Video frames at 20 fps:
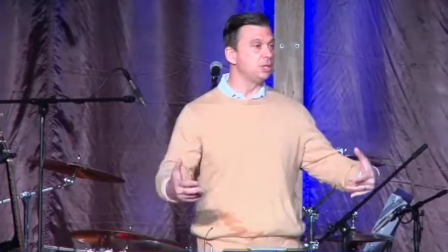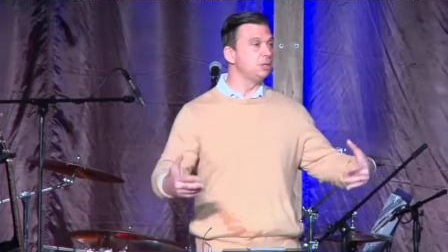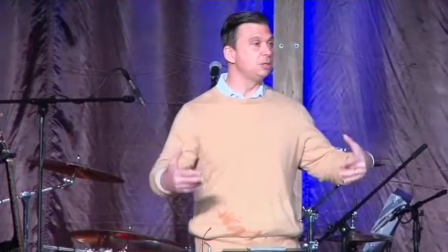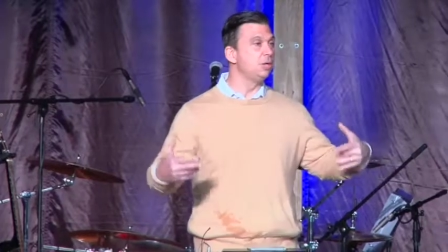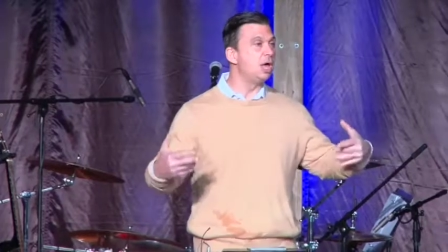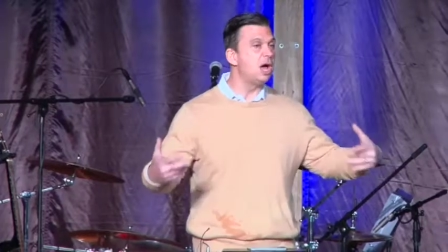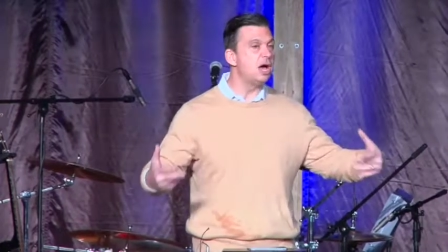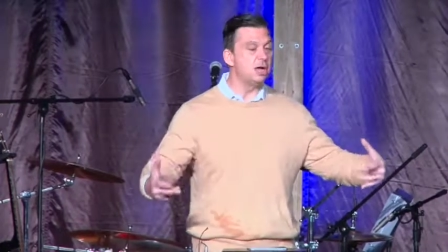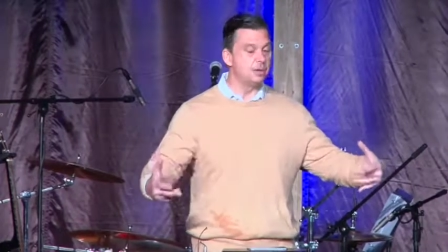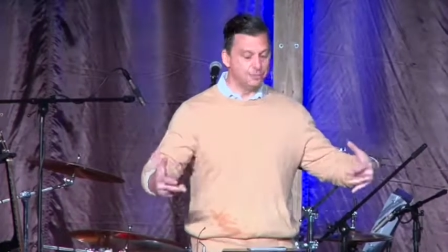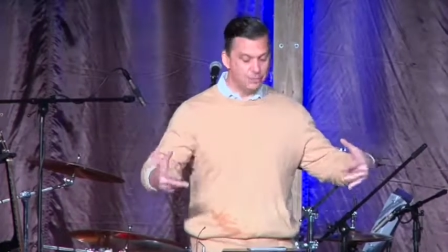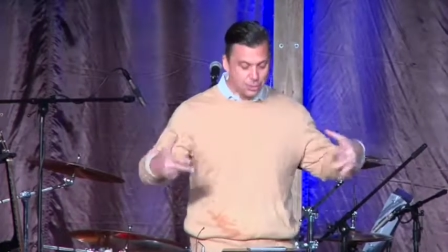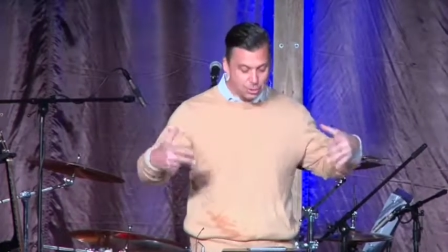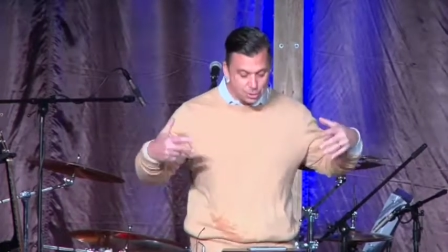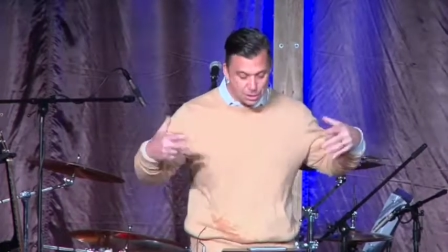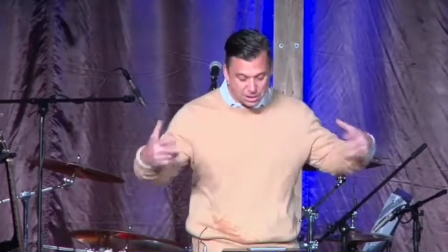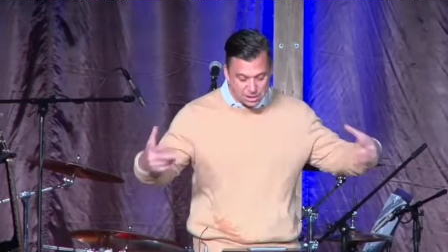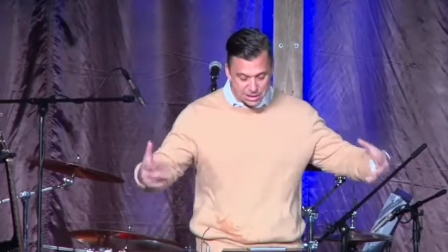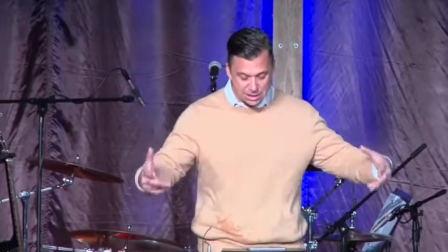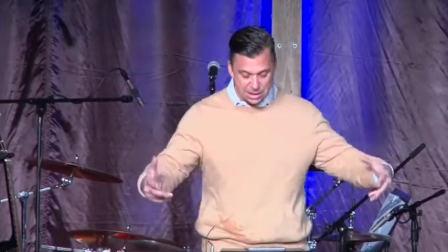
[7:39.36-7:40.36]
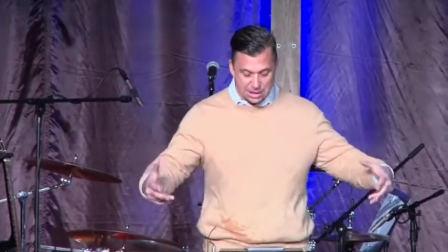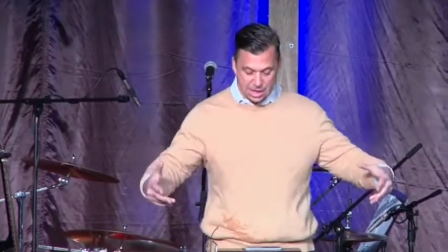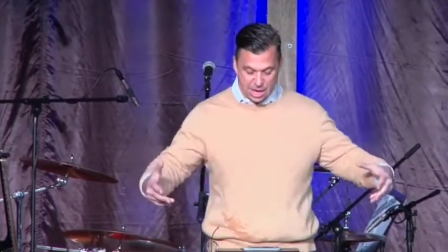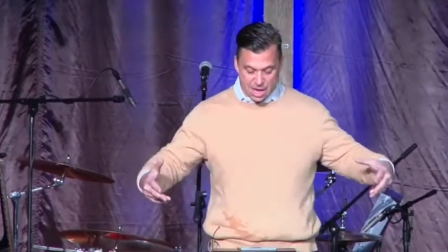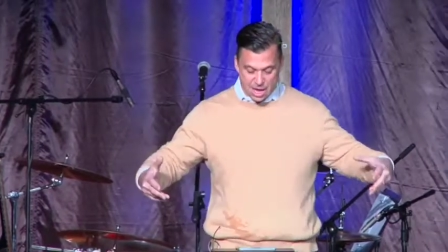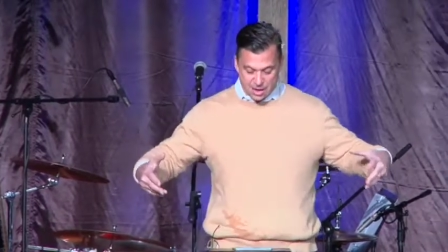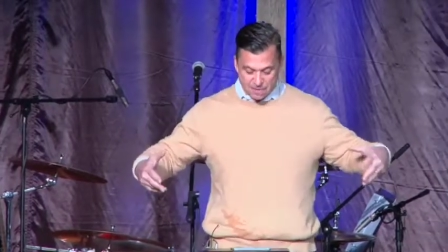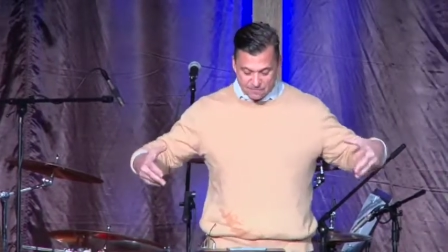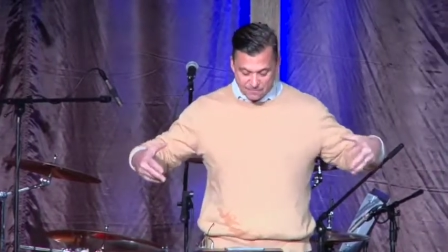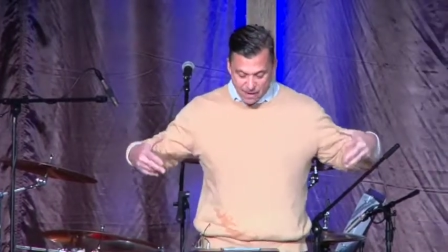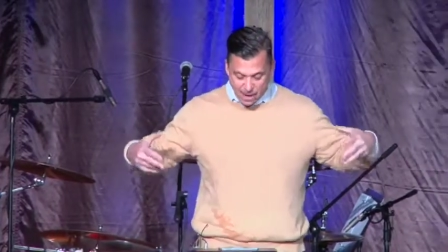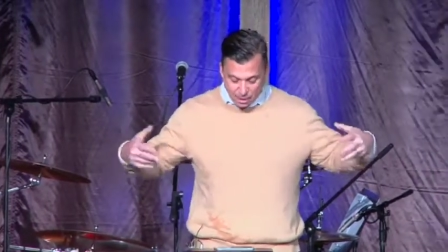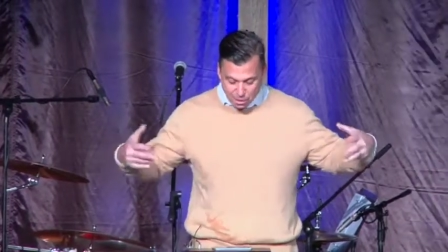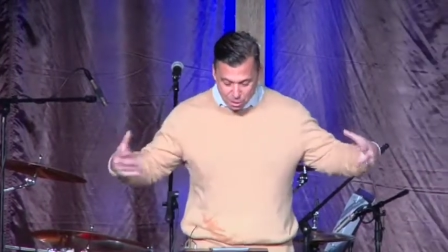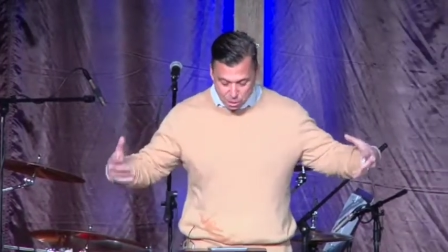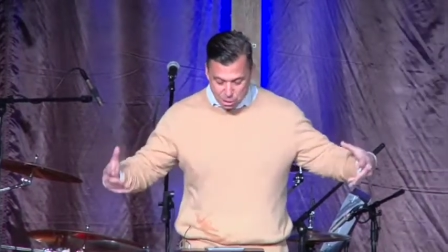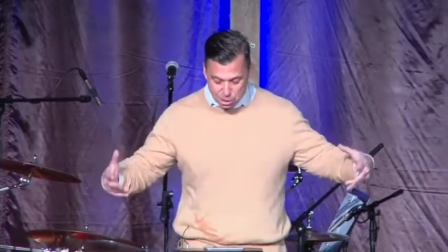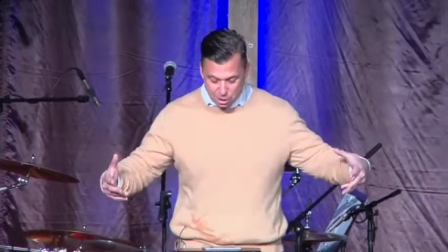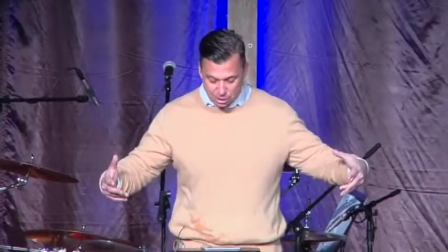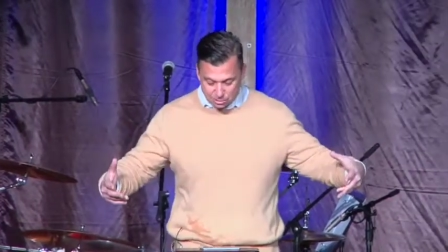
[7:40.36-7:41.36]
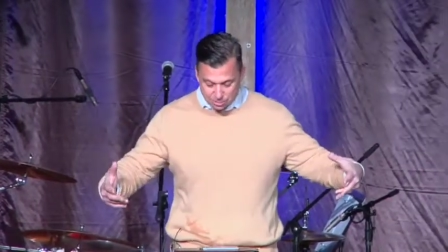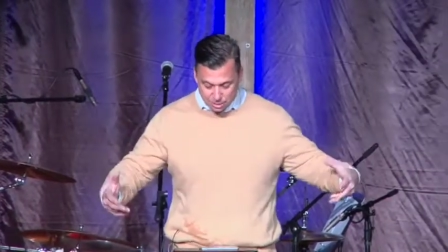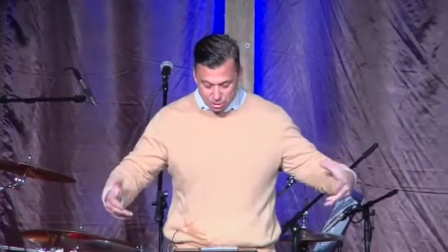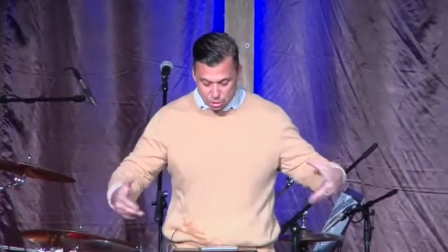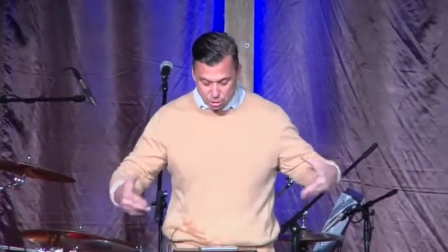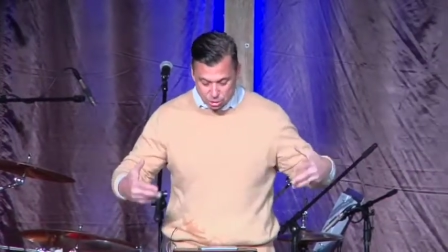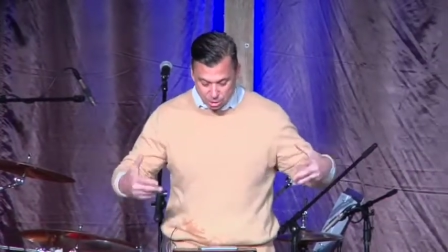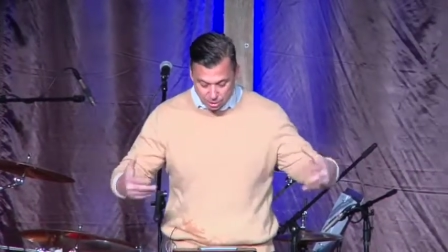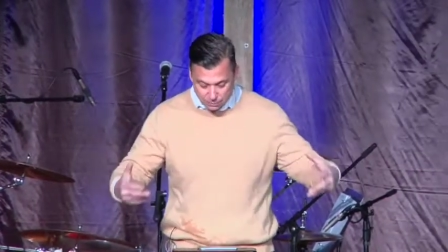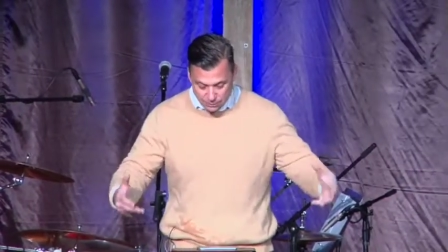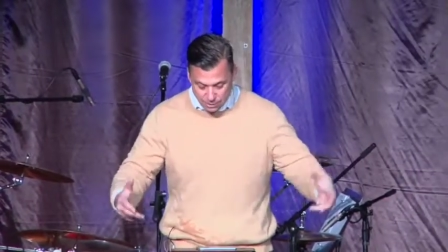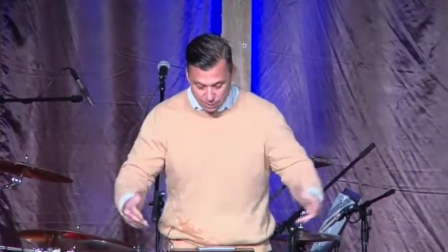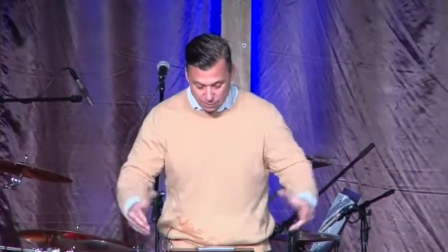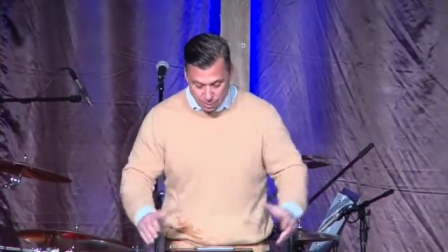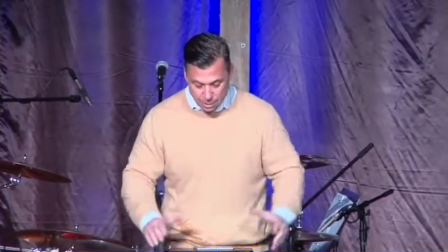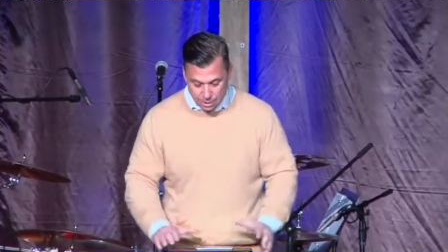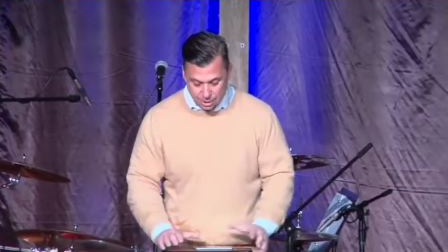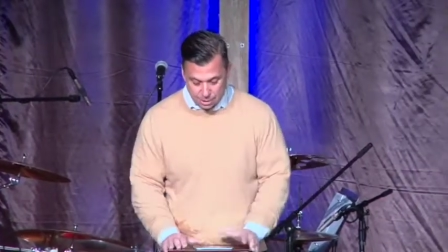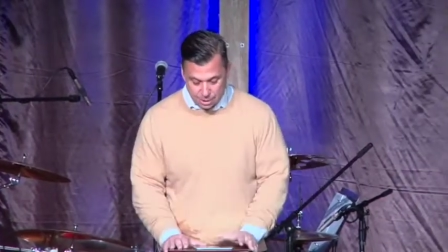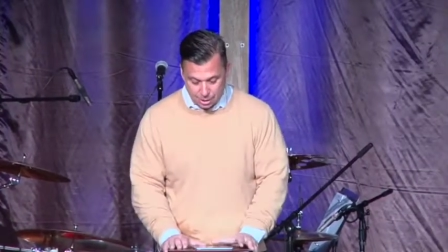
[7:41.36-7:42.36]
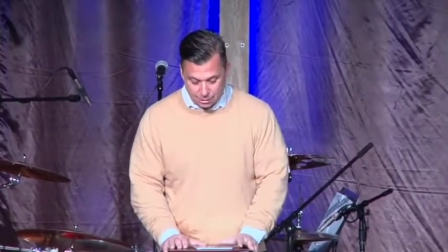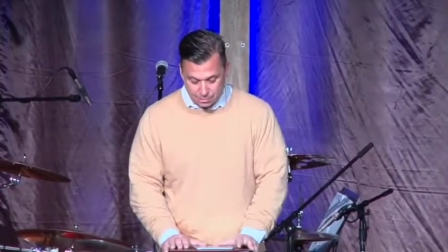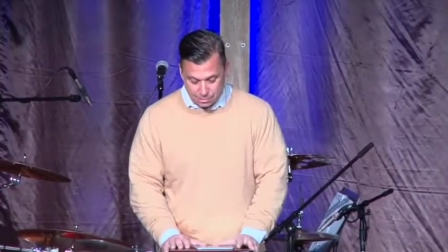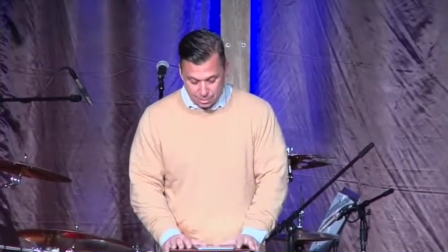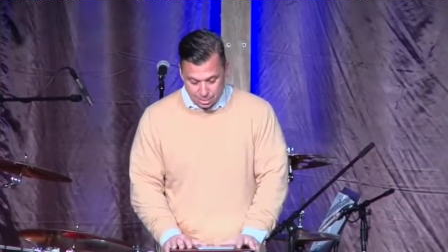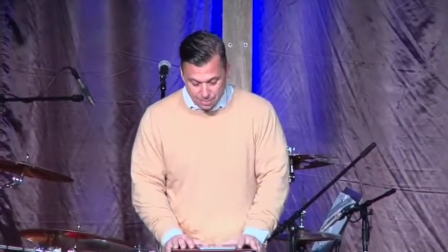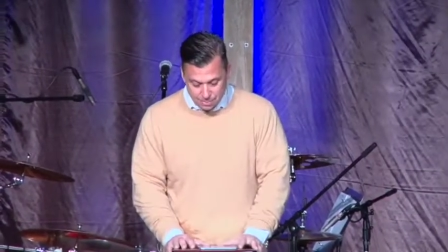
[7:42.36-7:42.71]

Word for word: love, unity, fellowship, serving one another.